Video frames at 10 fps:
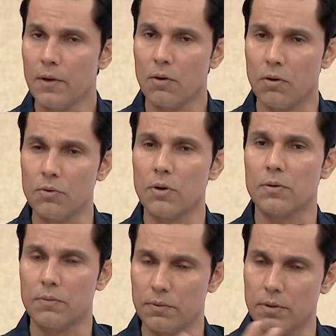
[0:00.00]
or not
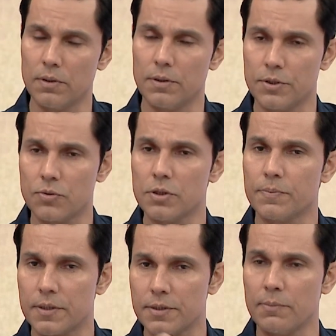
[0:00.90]
the rituals,
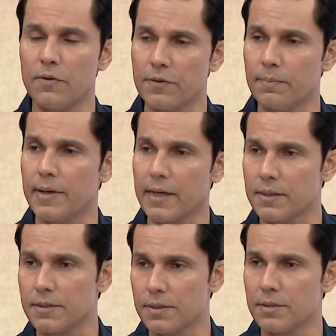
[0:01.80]
but some of the
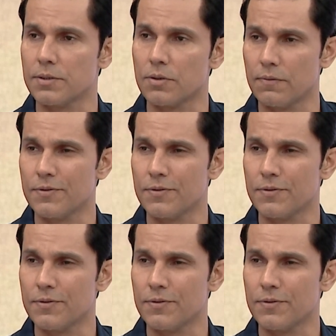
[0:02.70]
practices of,